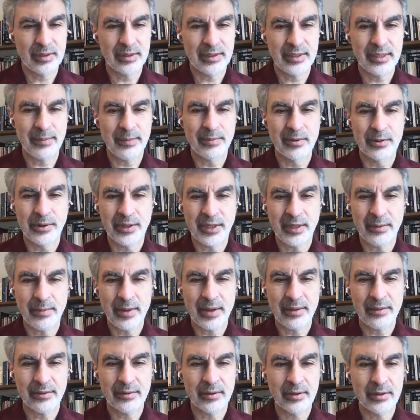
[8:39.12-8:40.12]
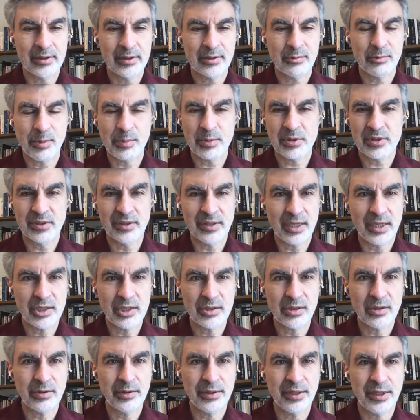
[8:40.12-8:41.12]
deep learning methods,
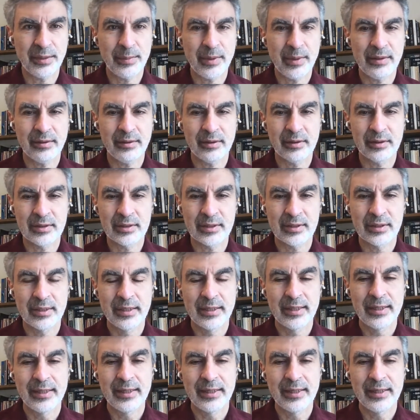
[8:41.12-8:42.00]
representation learning methods,